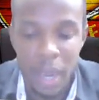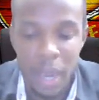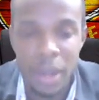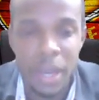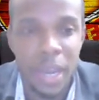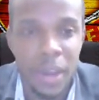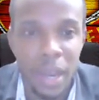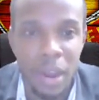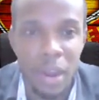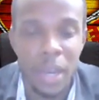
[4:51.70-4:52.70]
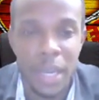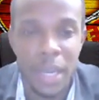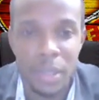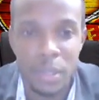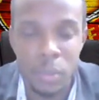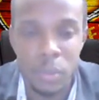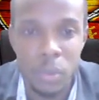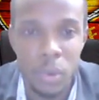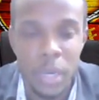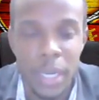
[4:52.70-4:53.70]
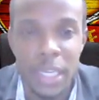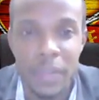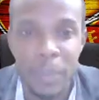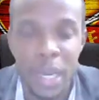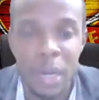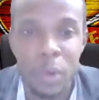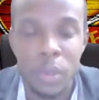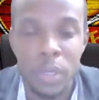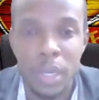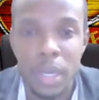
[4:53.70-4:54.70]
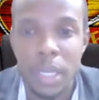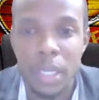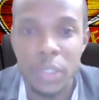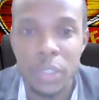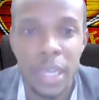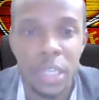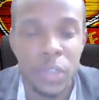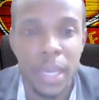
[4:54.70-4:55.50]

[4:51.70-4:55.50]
All you had to do, leave the man alone, try